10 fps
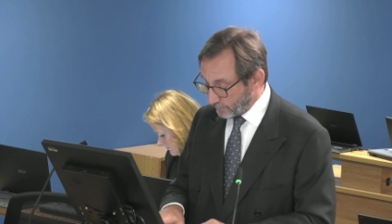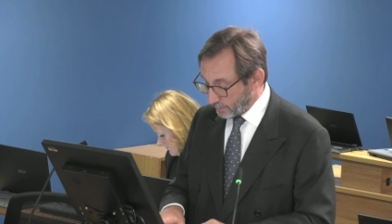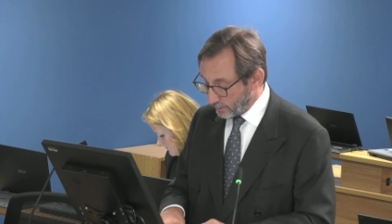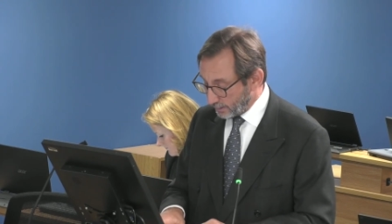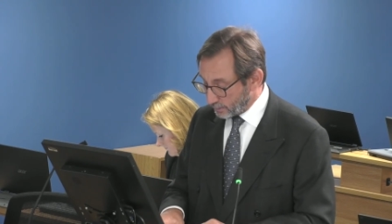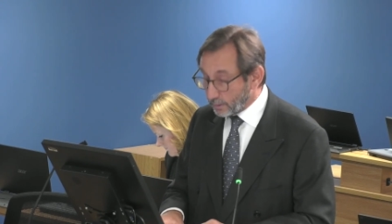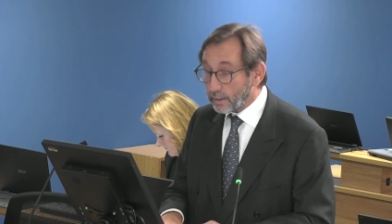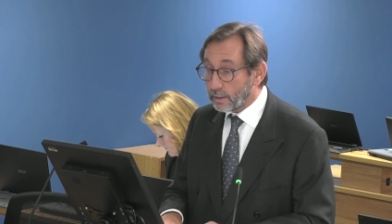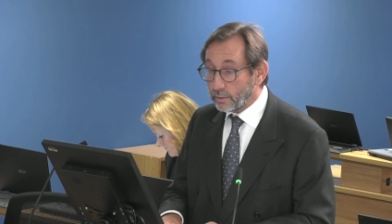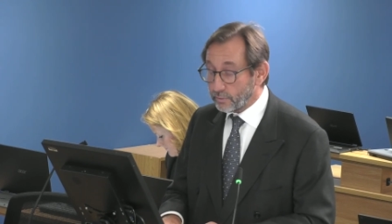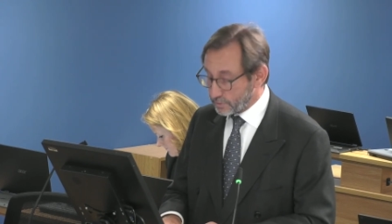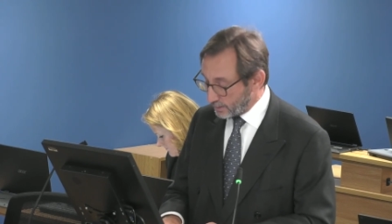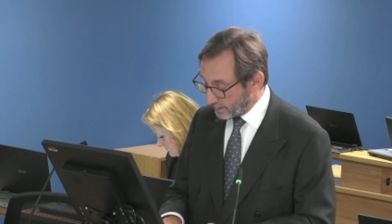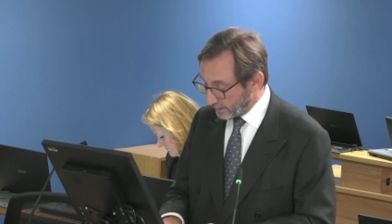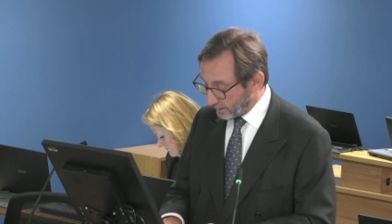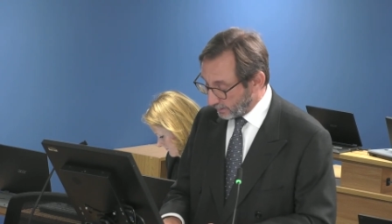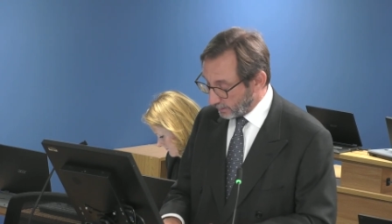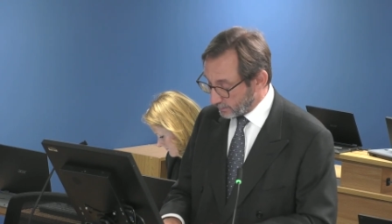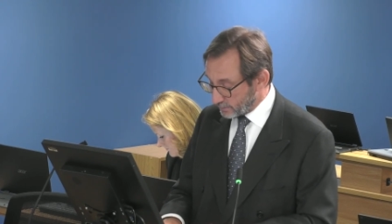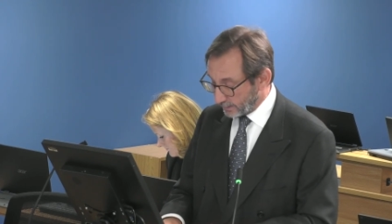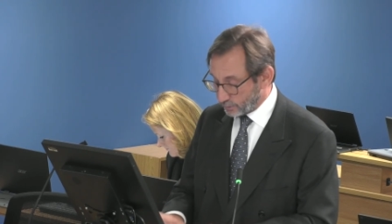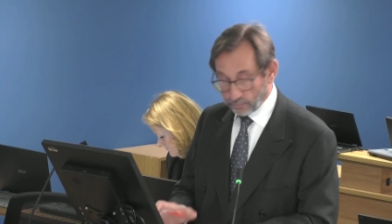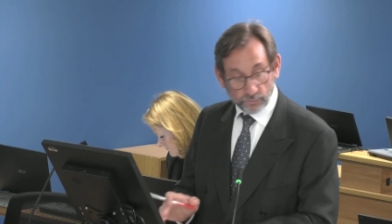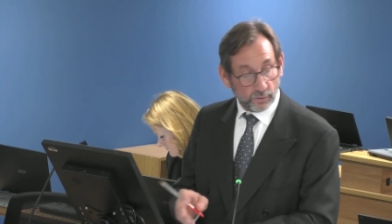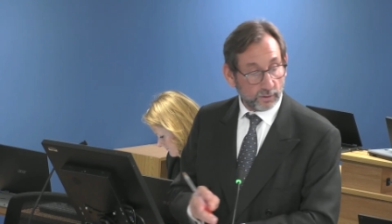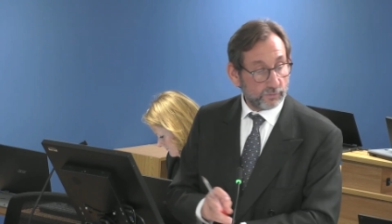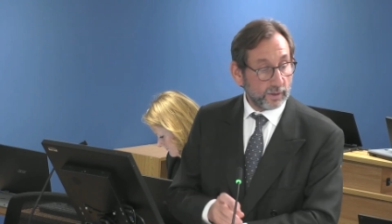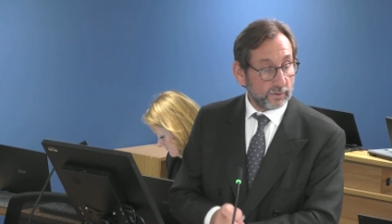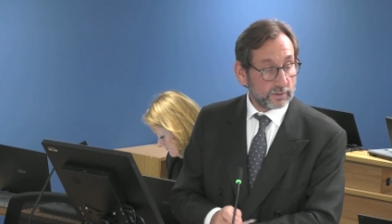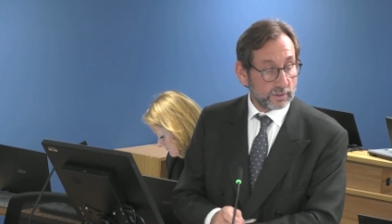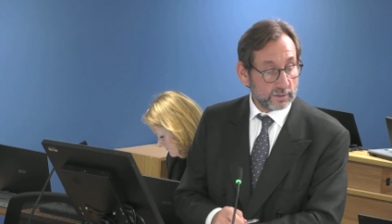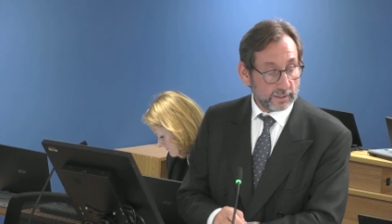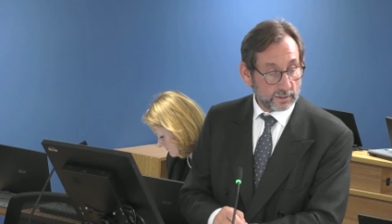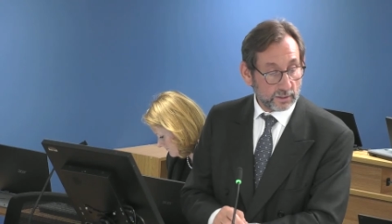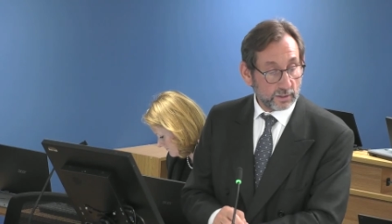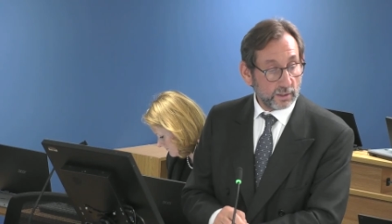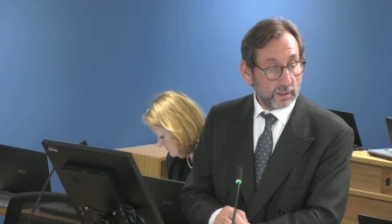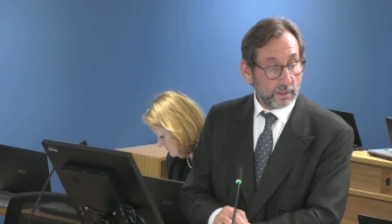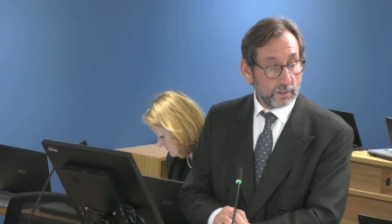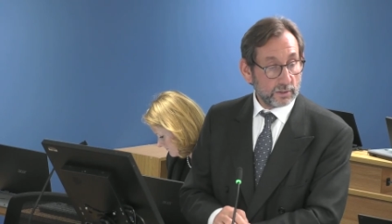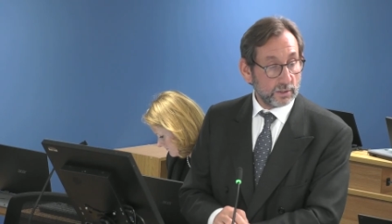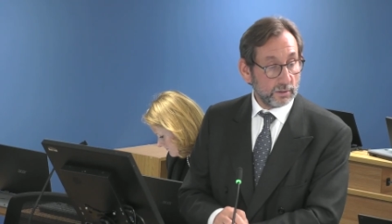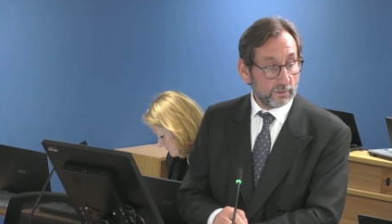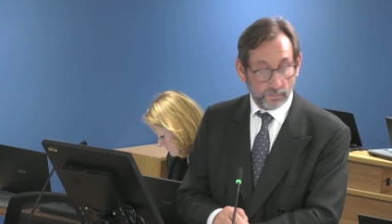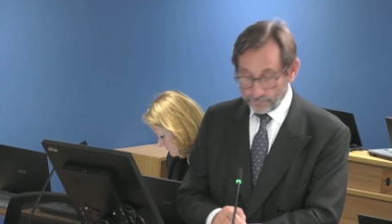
That includes there a section for a fire risk assessor to